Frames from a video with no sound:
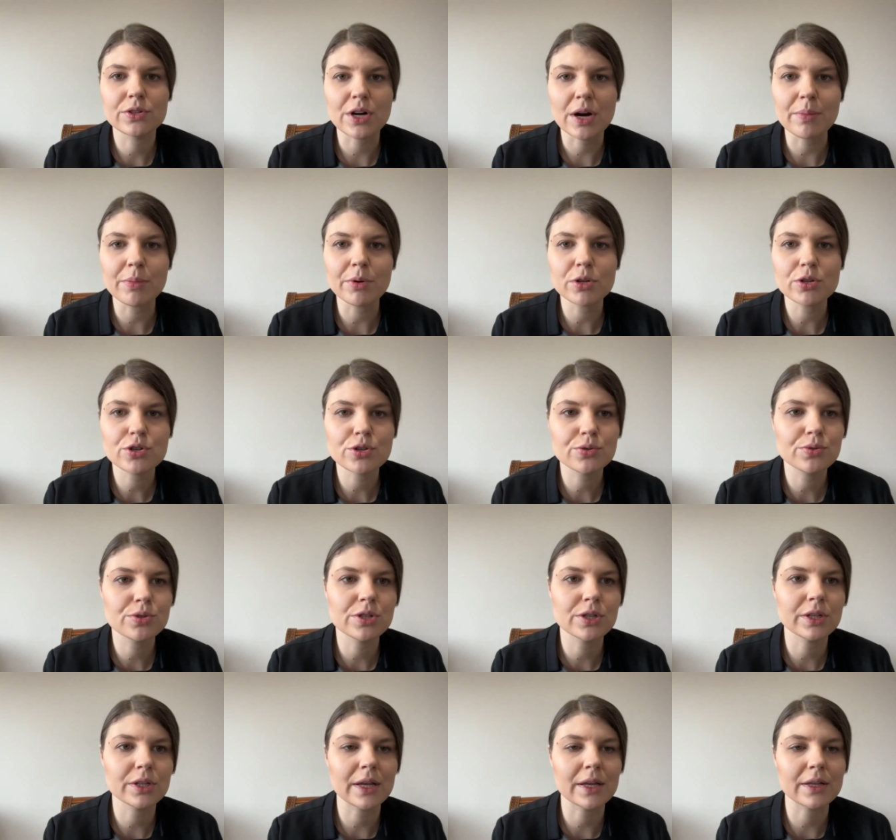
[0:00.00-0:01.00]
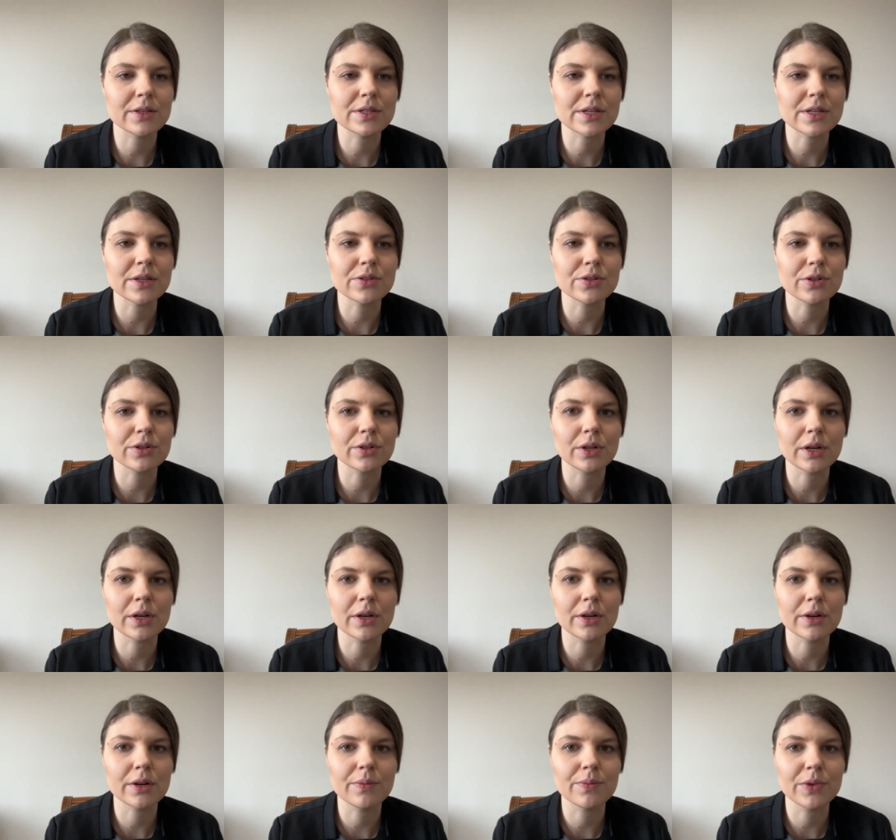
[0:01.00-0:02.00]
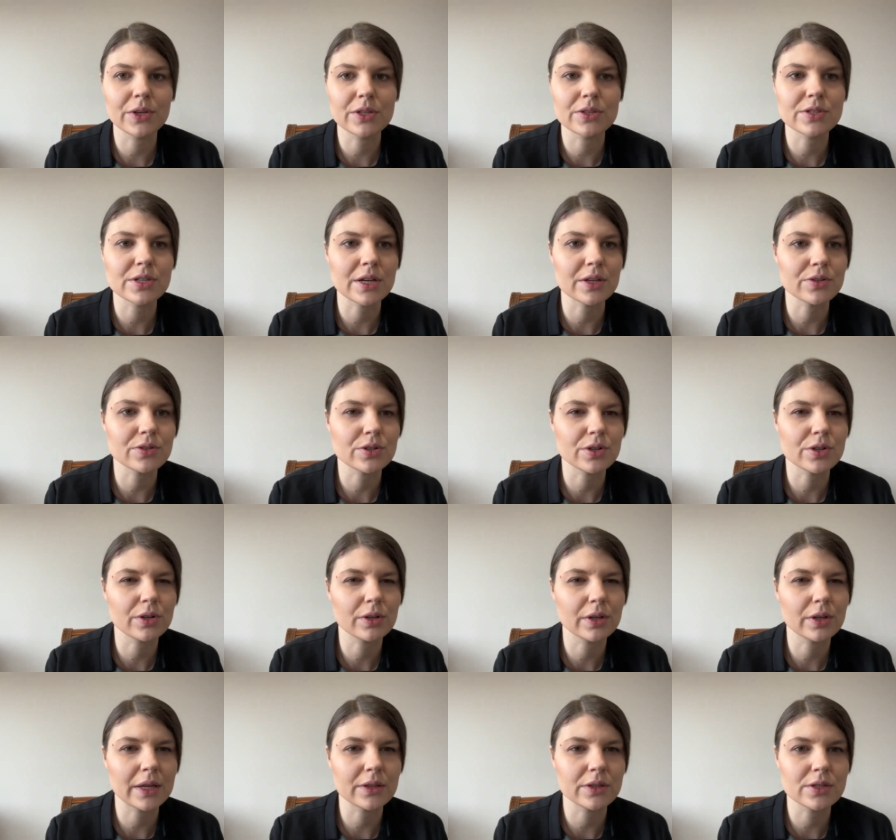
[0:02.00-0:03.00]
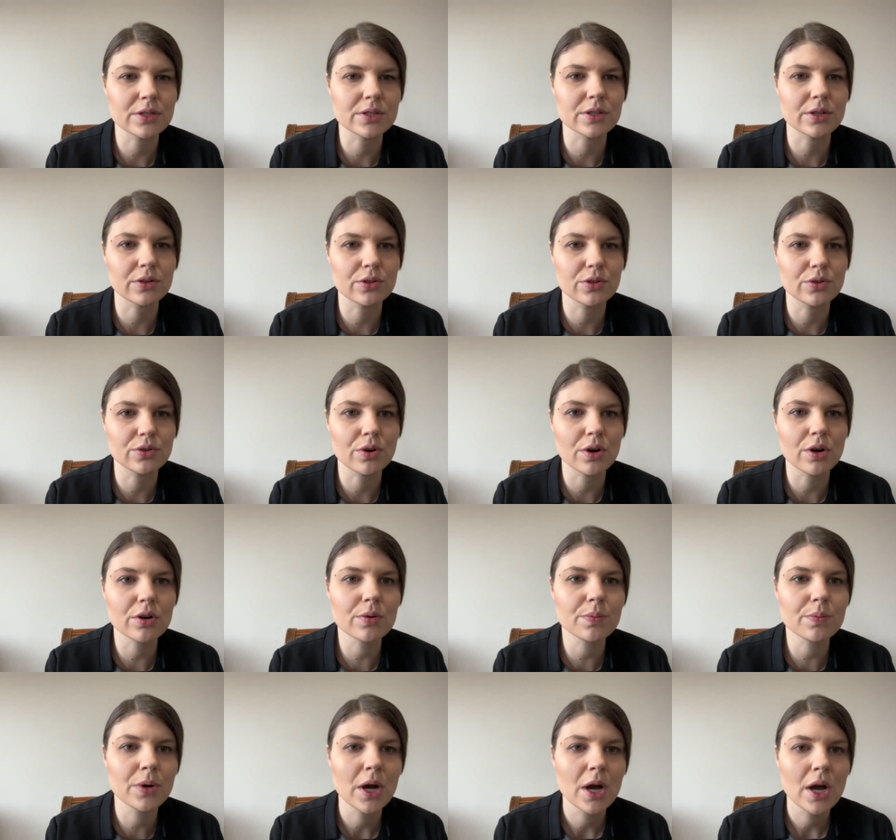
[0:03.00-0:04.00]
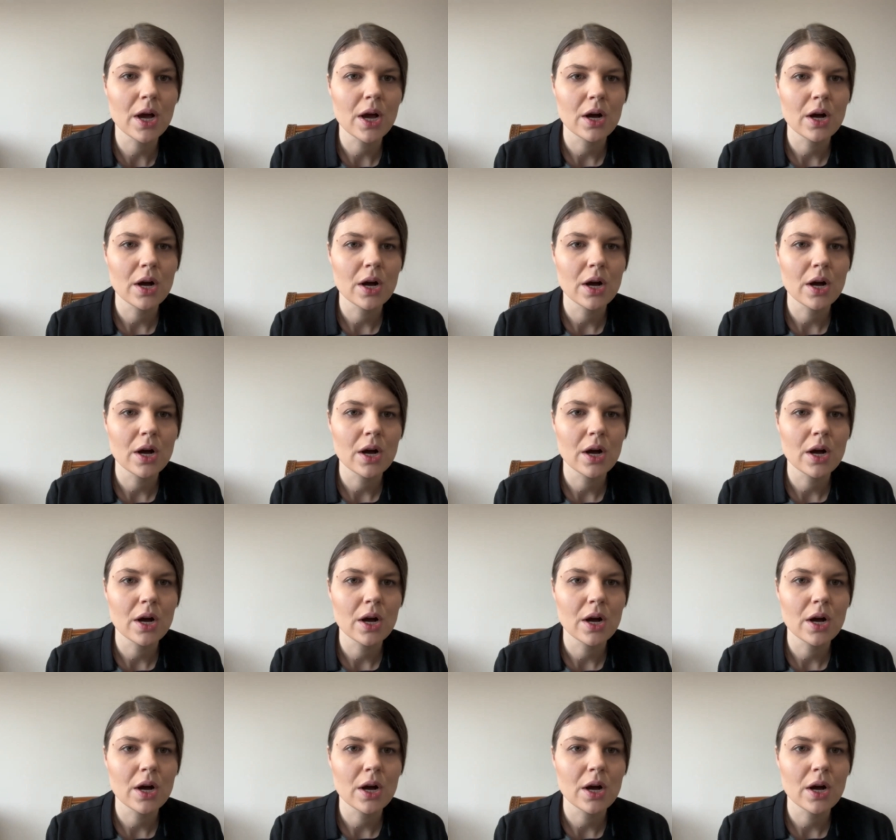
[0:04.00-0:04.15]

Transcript: troubleshooting and central um, in central and eastern europe